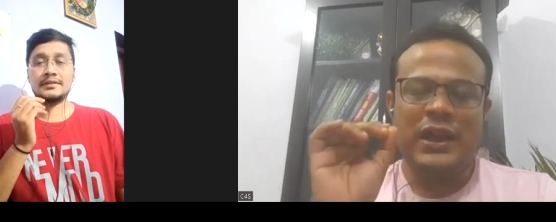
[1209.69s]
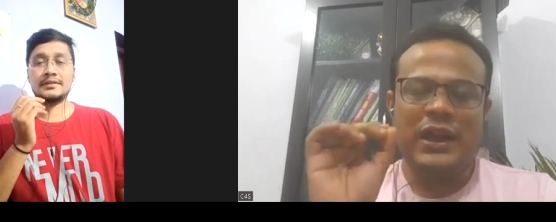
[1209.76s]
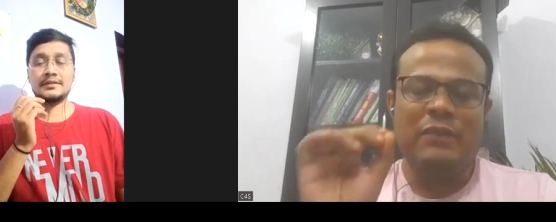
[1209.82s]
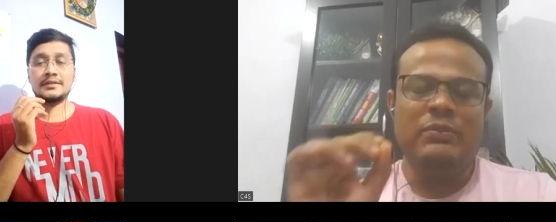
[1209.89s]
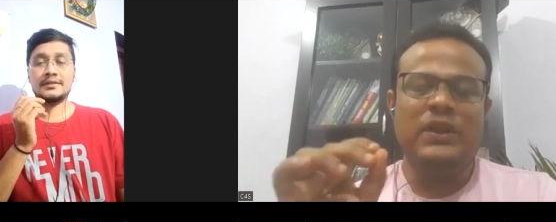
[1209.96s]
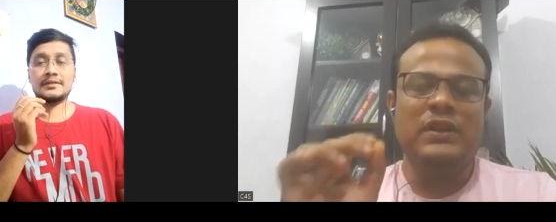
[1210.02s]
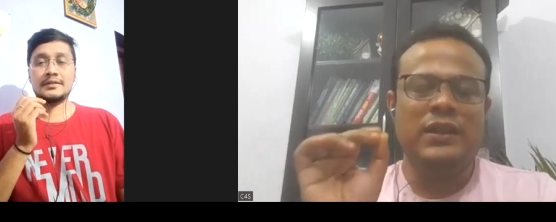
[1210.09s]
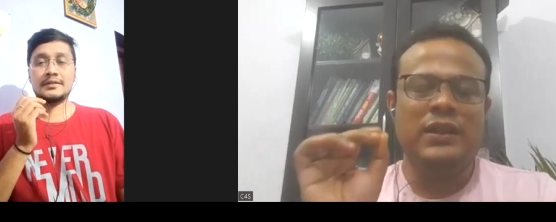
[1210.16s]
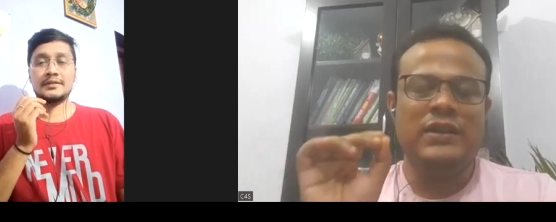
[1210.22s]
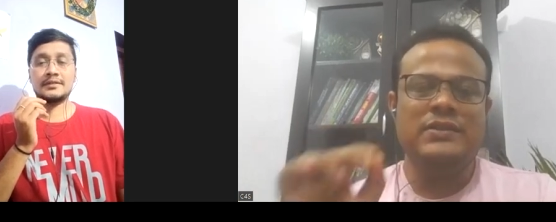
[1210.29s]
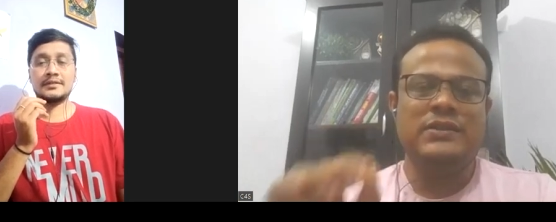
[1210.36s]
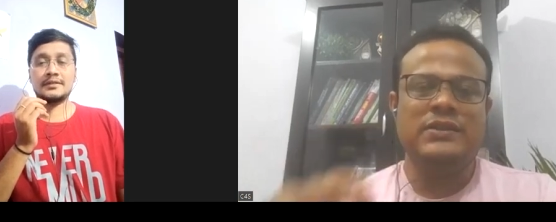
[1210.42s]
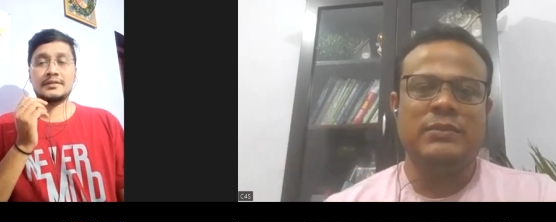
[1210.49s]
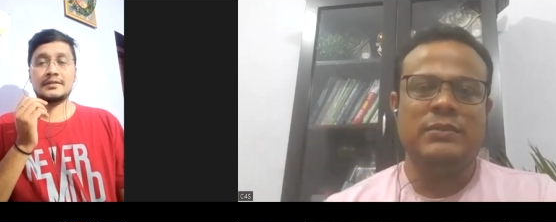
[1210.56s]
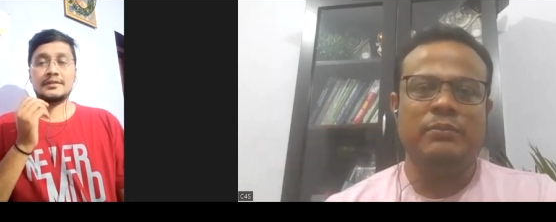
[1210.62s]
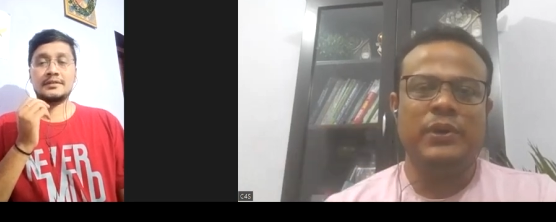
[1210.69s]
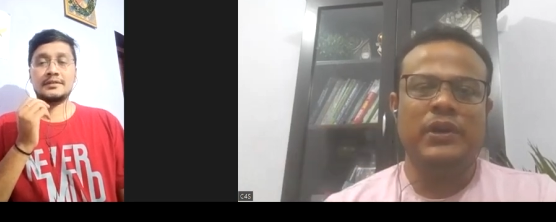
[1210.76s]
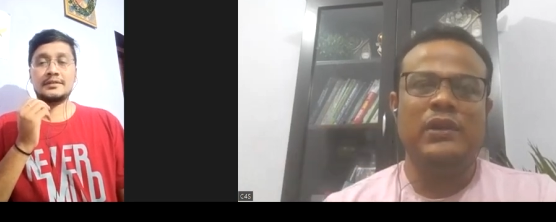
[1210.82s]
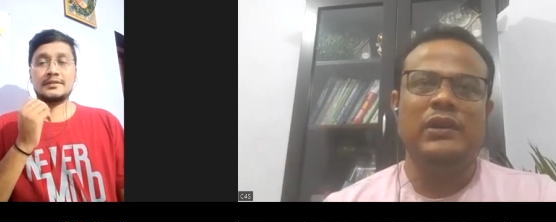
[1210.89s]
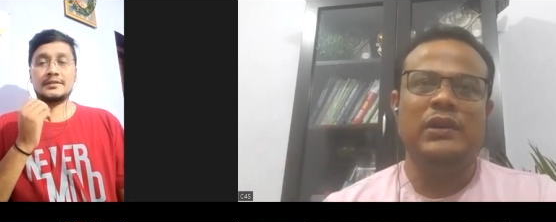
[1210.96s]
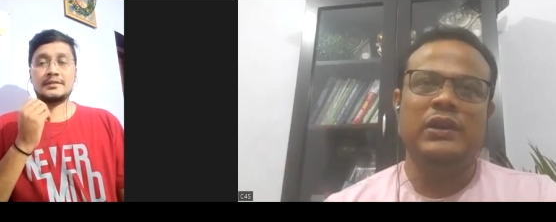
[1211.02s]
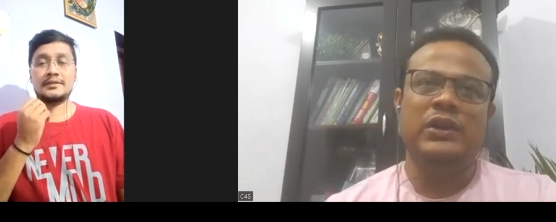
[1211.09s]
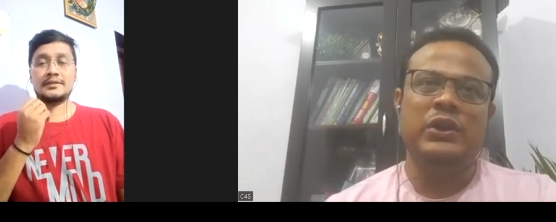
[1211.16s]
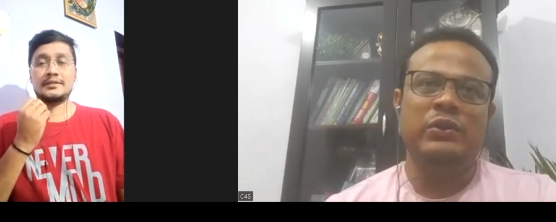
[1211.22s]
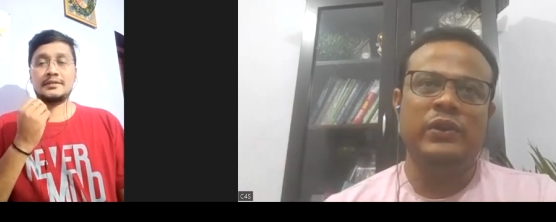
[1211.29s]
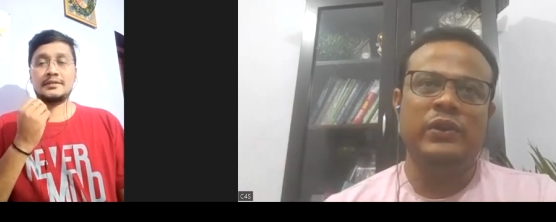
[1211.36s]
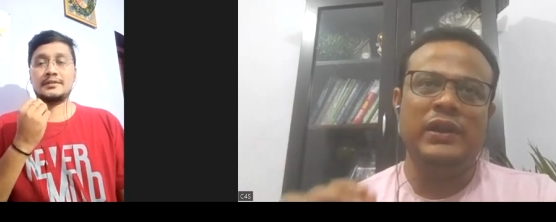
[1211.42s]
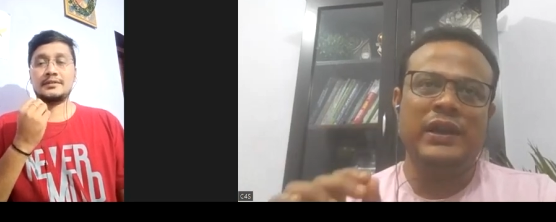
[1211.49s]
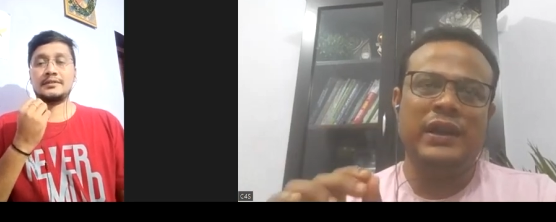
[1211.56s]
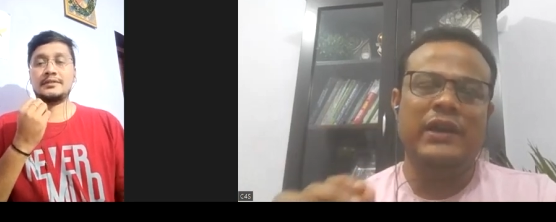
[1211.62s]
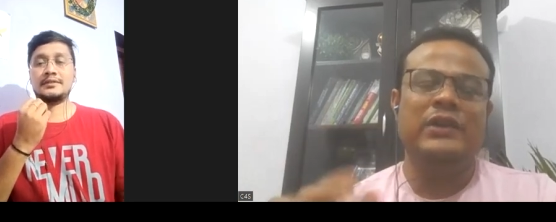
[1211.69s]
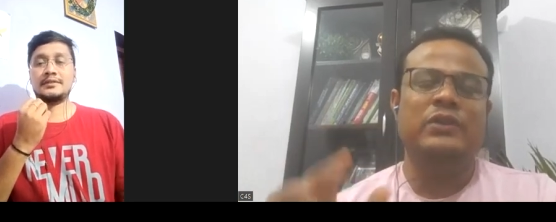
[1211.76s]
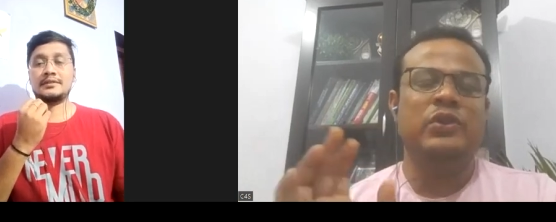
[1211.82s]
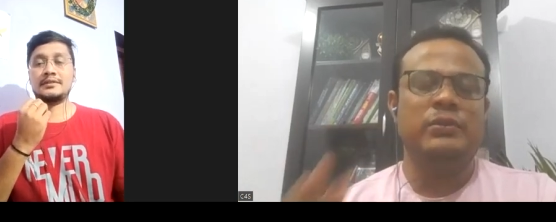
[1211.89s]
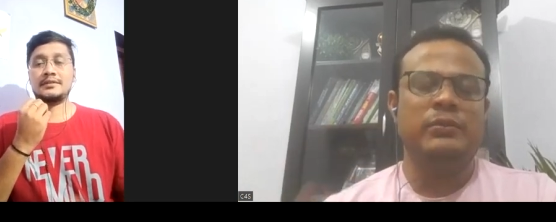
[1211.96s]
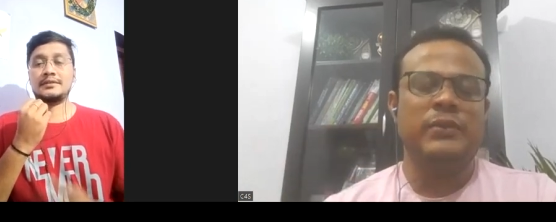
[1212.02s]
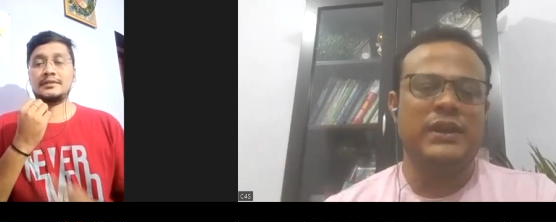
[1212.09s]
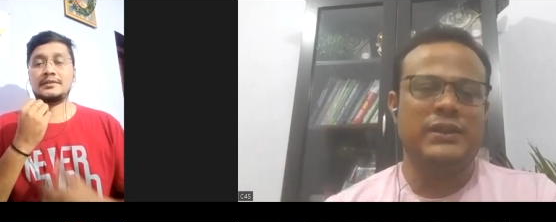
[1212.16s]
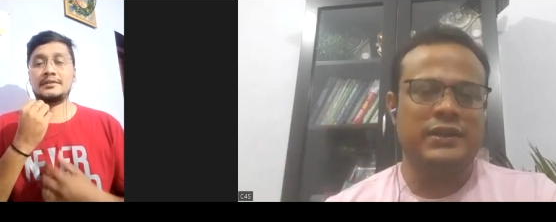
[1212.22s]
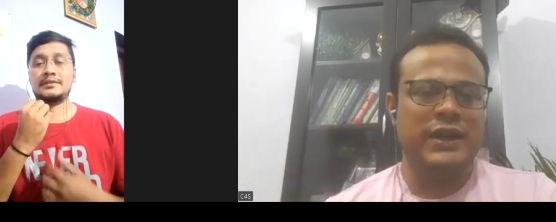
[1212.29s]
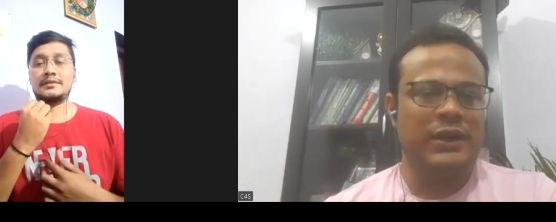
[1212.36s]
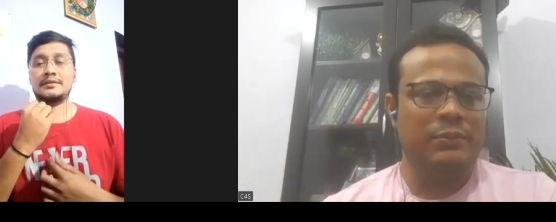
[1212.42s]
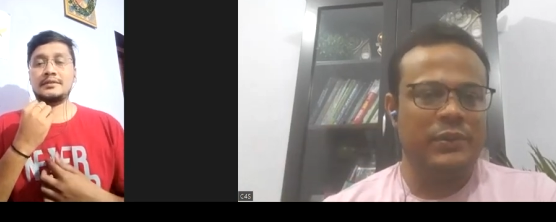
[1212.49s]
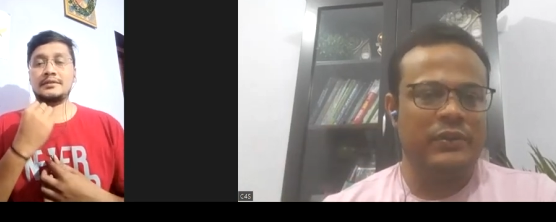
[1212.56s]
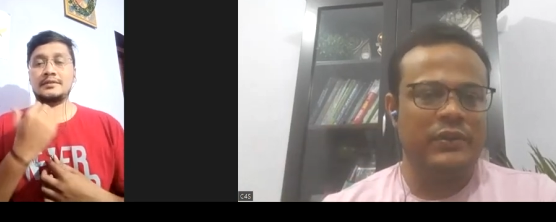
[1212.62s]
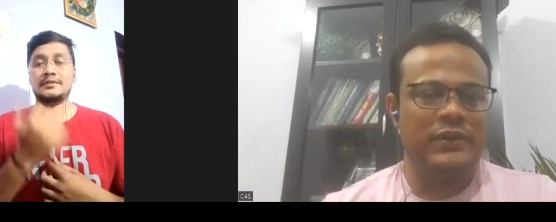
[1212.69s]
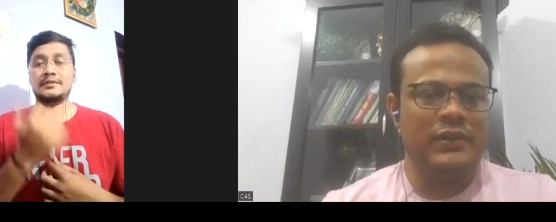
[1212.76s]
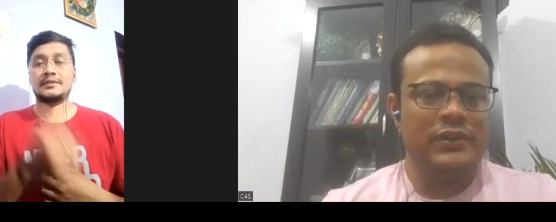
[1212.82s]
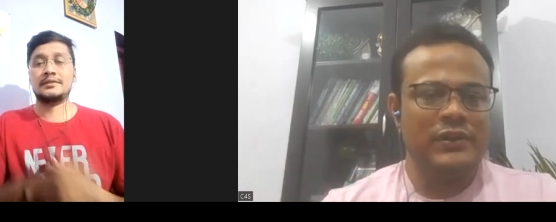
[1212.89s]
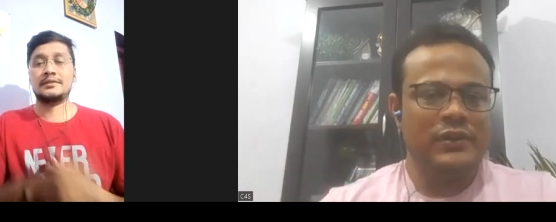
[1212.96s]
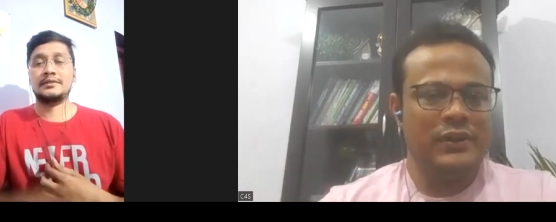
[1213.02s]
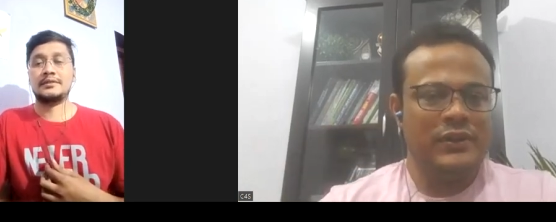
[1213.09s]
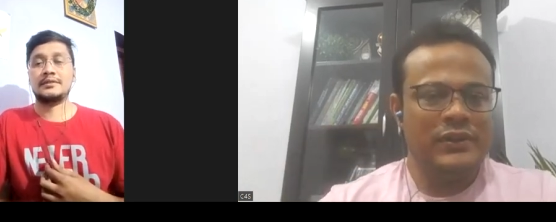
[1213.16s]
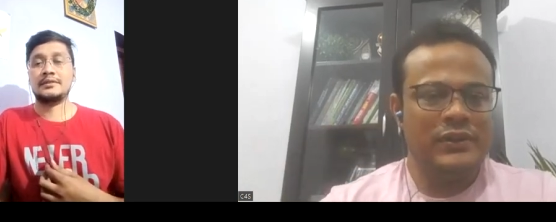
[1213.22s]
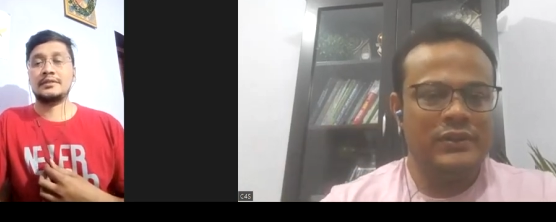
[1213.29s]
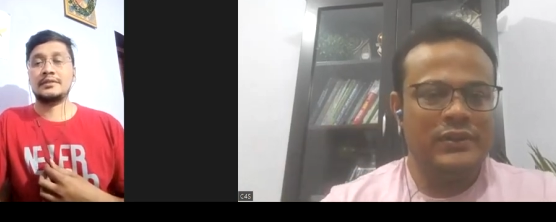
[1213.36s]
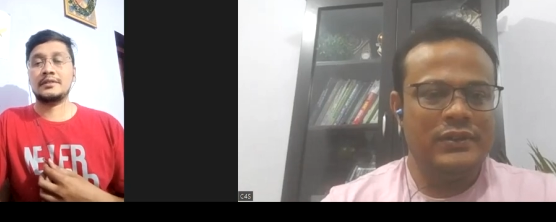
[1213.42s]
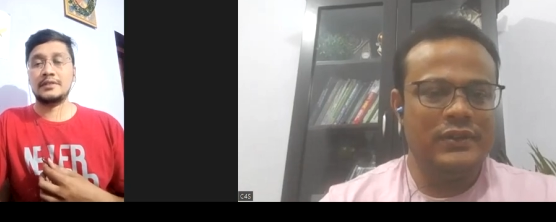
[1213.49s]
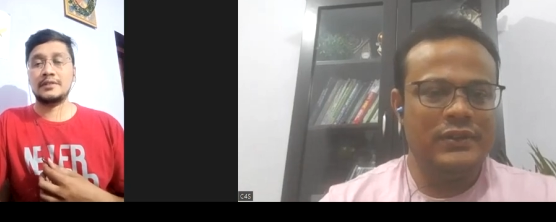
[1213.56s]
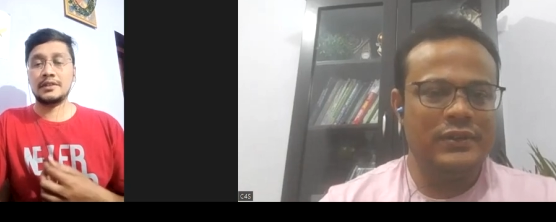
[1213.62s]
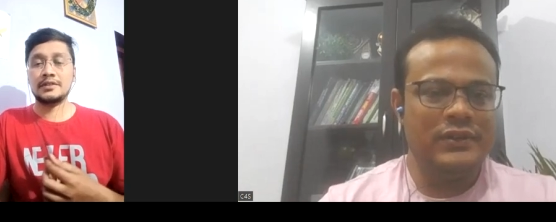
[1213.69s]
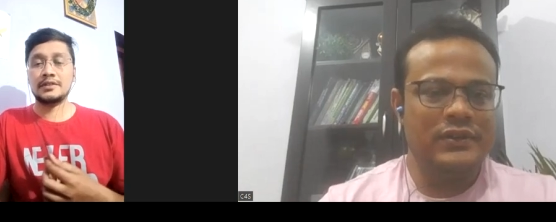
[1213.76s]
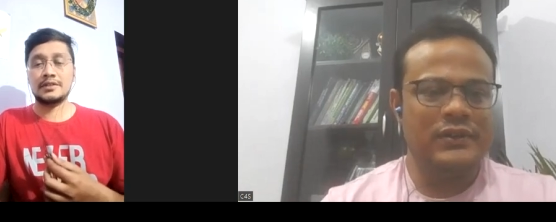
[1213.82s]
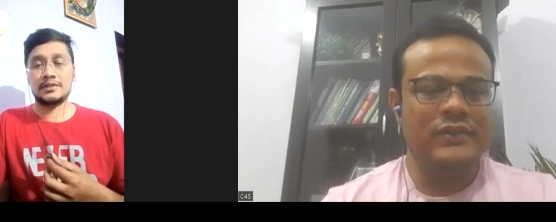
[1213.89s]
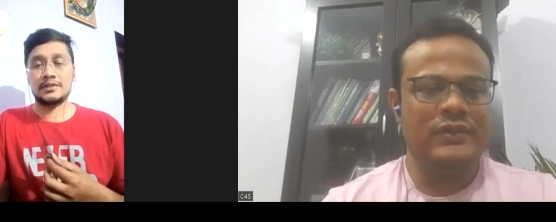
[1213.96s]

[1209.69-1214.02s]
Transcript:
Speaker 1: Keep the things simple. You will get good marks, right, Pawan? Yes, sir.